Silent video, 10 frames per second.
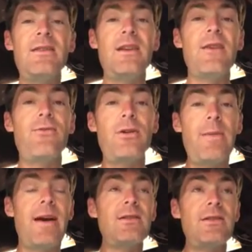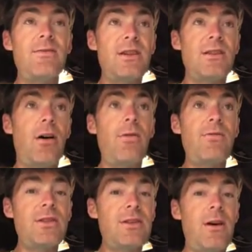different amounts of
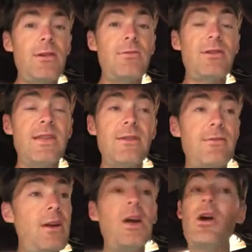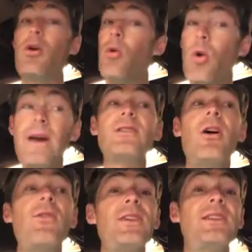dissolved solutes. They're quite
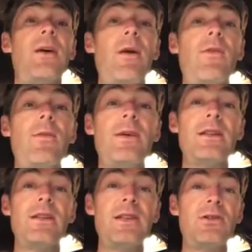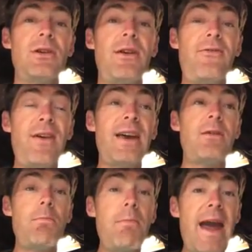salty, some of them, and so it's going to affect
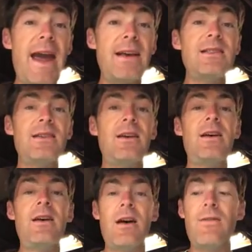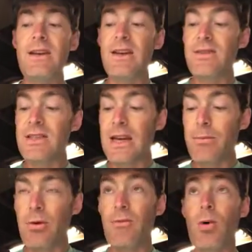the mass of a given
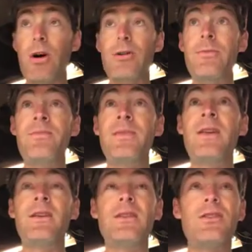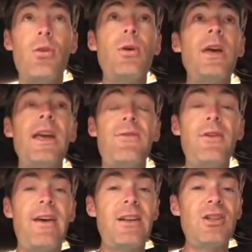sample of water. And so if
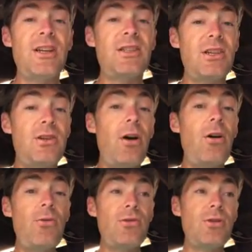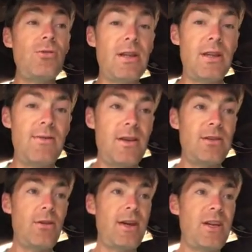you've had a chance to go to any of
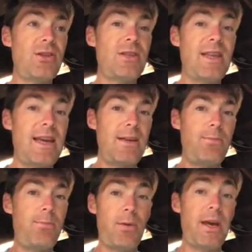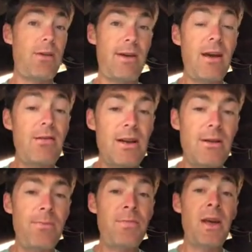these locations and play around in
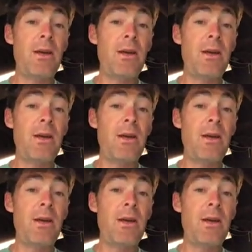them,